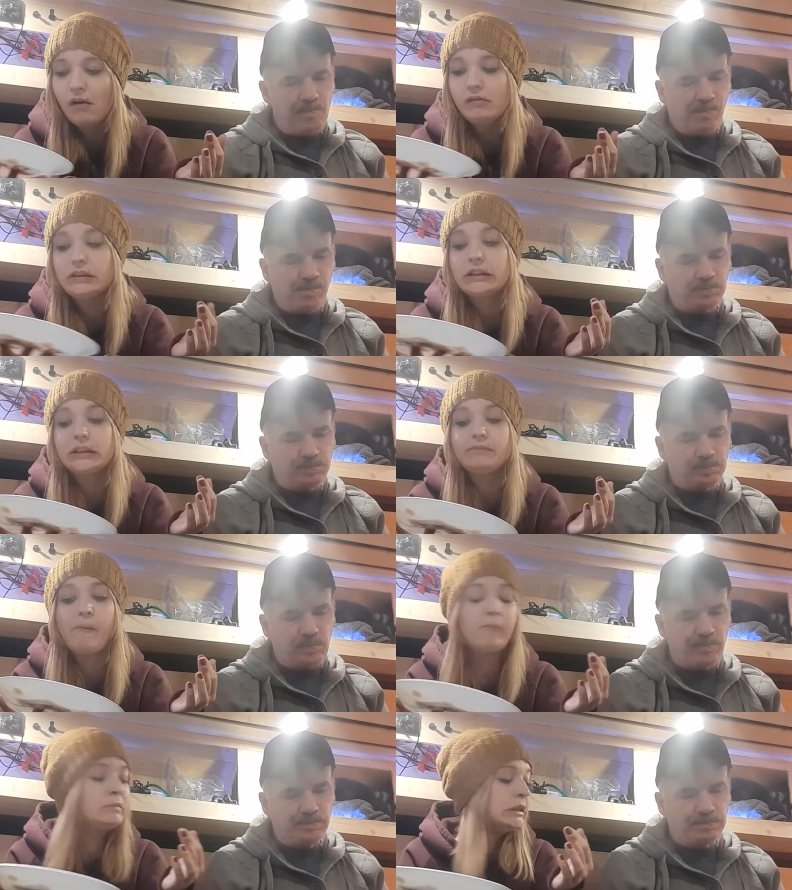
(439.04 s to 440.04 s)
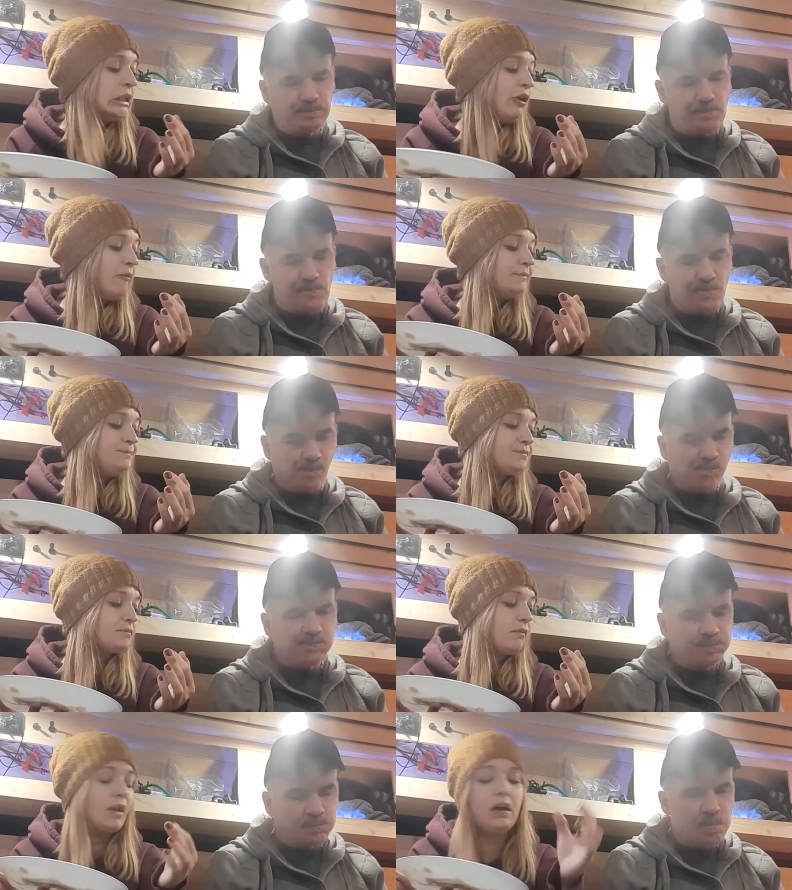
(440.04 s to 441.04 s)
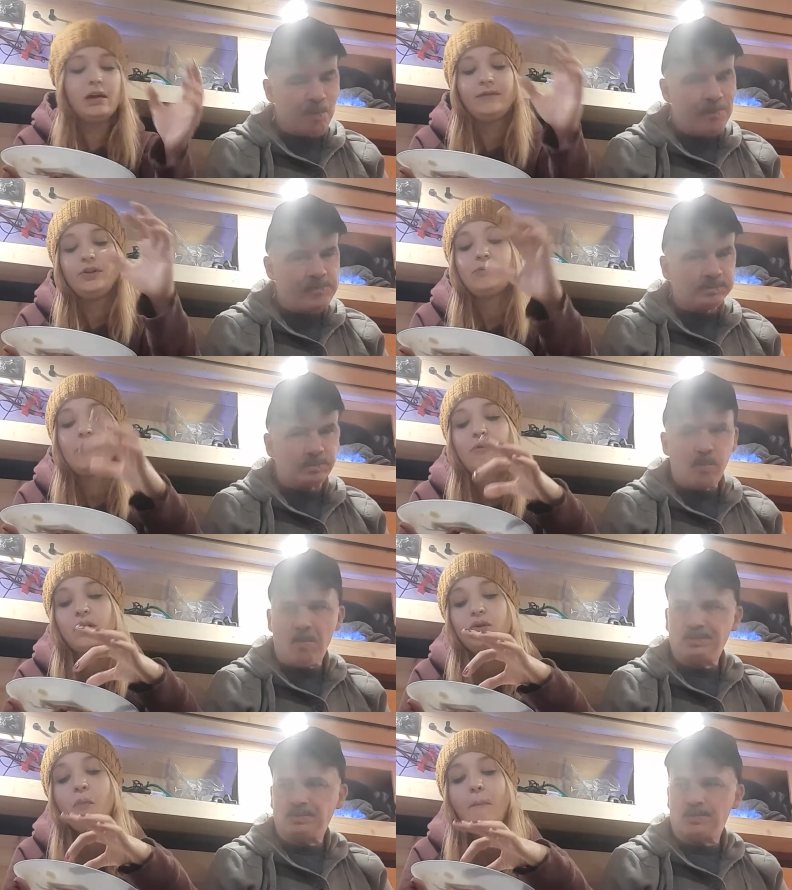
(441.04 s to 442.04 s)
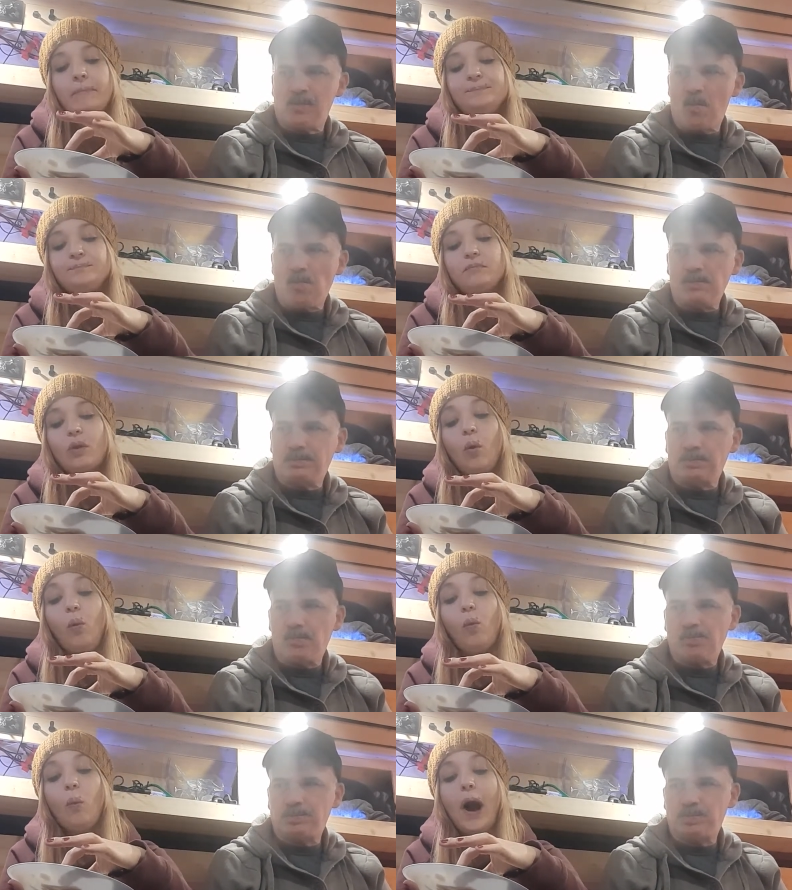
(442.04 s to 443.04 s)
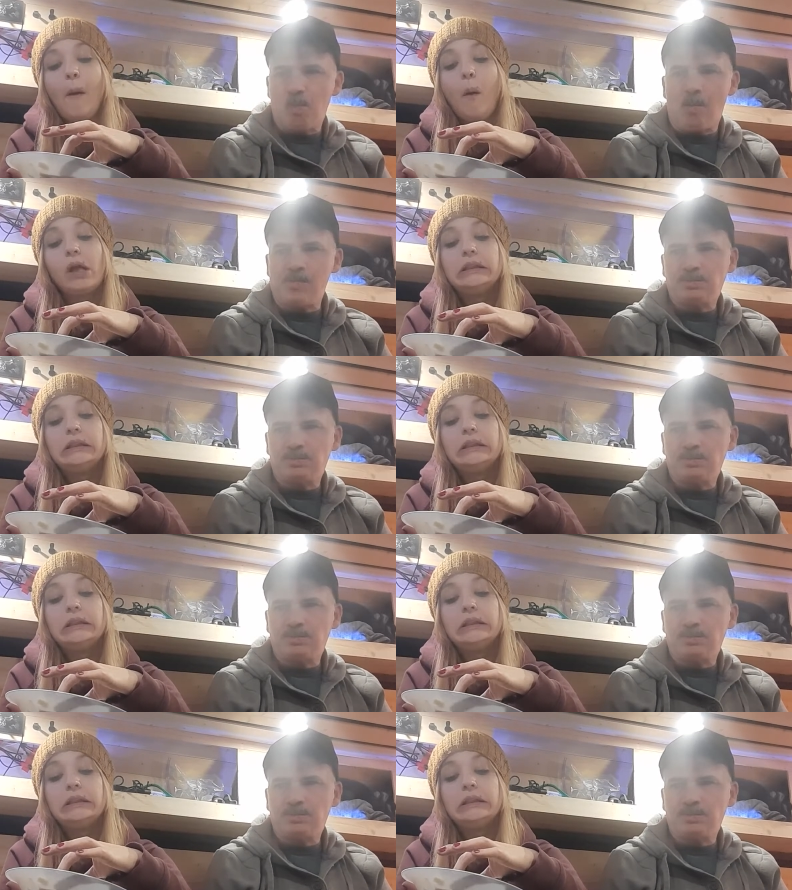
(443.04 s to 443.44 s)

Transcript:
Speaker 1: was good. Mm. I'm gonna have to use my fork too. Wow.